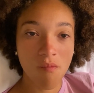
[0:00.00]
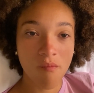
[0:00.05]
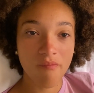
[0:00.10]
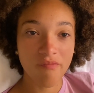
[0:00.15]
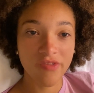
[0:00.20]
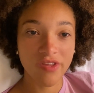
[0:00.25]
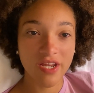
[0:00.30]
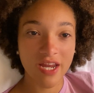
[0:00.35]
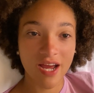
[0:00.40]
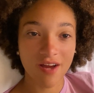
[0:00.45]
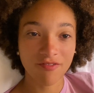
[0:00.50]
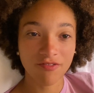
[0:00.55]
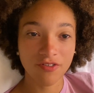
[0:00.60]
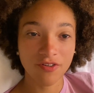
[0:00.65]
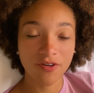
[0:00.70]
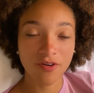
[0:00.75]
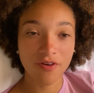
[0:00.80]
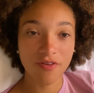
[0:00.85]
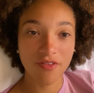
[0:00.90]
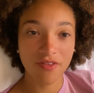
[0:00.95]
Then
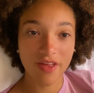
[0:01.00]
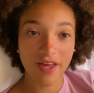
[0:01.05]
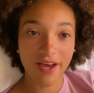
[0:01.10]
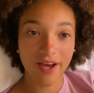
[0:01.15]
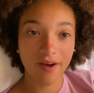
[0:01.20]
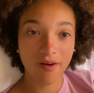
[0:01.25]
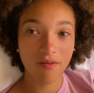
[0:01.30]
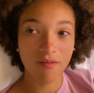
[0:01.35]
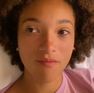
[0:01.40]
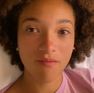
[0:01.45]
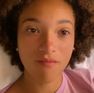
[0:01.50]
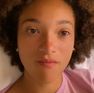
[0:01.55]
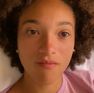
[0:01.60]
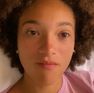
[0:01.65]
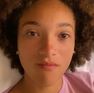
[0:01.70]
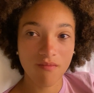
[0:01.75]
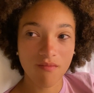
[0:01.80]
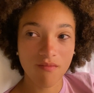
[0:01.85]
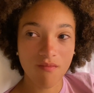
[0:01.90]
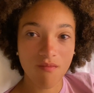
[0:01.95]
after that,
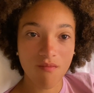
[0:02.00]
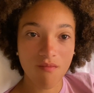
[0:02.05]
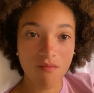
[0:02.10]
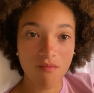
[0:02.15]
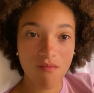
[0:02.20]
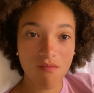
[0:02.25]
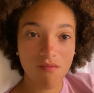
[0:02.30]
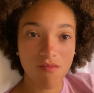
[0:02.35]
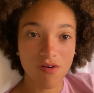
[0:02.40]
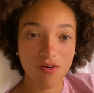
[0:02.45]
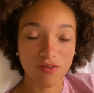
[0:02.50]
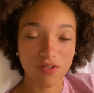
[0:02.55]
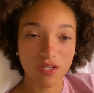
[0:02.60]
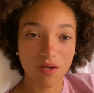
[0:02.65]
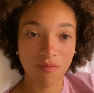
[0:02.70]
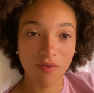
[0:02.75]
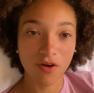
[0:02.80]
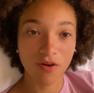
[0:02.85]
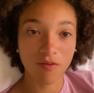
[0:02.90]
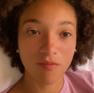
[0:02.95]
it's
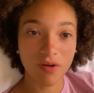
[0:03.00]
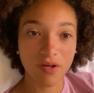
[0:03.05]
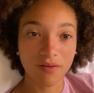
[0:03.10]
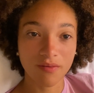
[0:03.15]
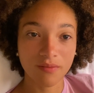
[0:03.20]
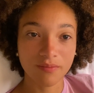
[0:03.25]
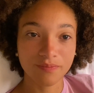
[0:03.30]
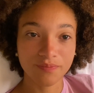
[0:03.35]
time to go to bed.